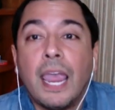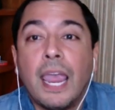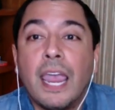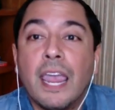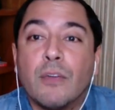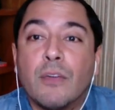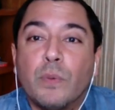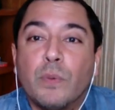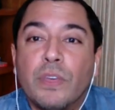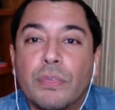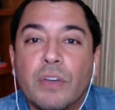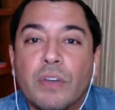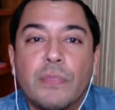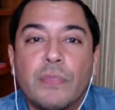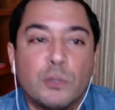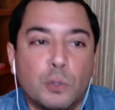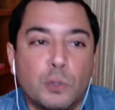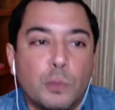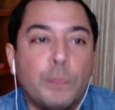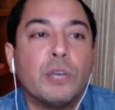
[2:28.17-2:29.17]
And we
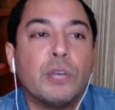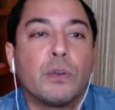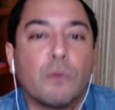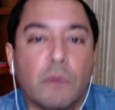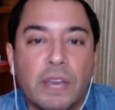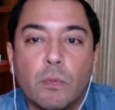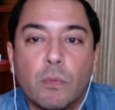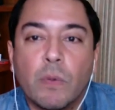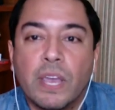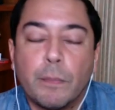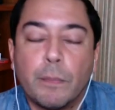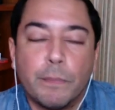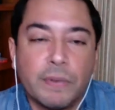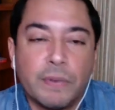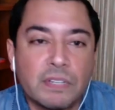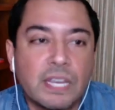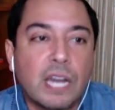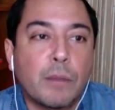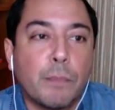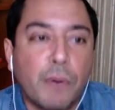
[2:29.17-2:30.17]
thought this would be a great way to
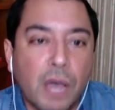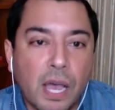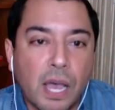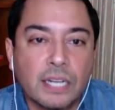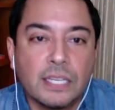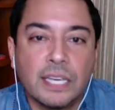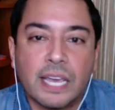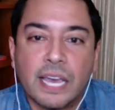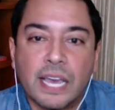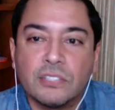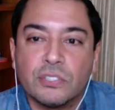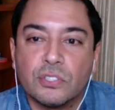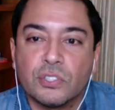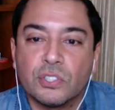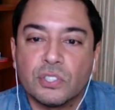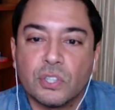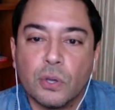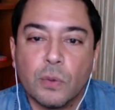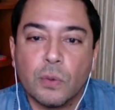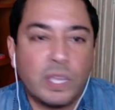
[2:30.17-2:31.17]
build out a podcast.
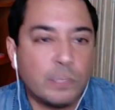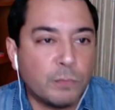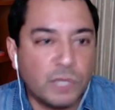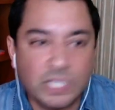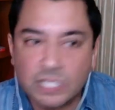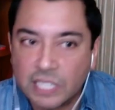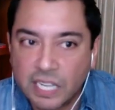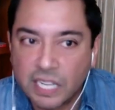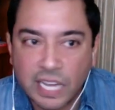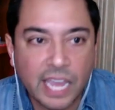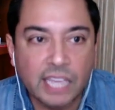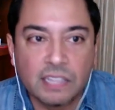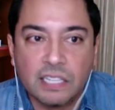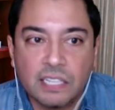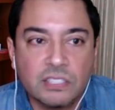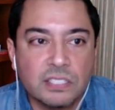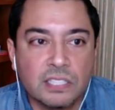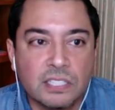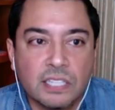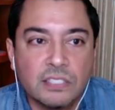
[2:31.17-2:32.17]
So we said, hey,
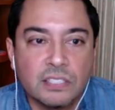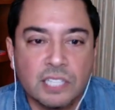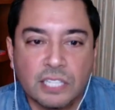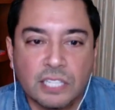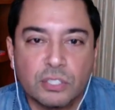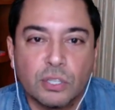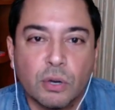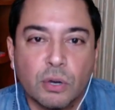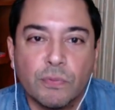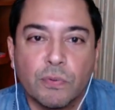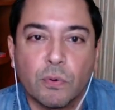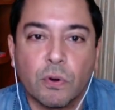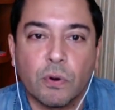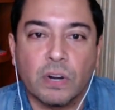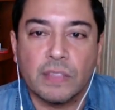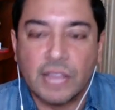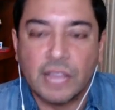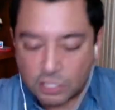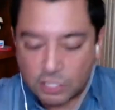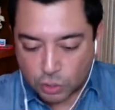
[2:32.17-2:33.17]
let's let's let's go for
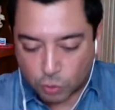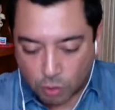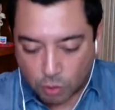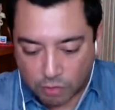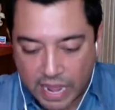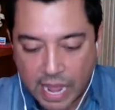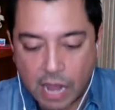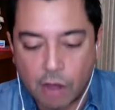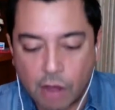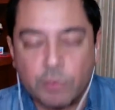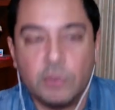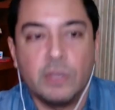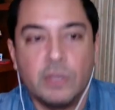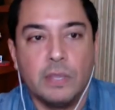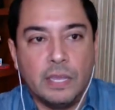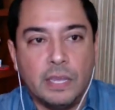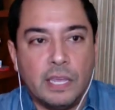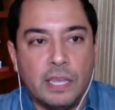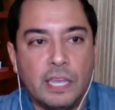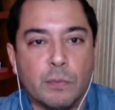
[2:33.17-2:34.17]
it. And that's sort of how
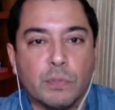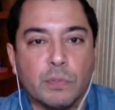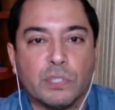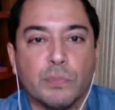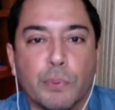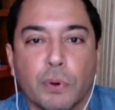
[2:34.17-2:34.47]
it was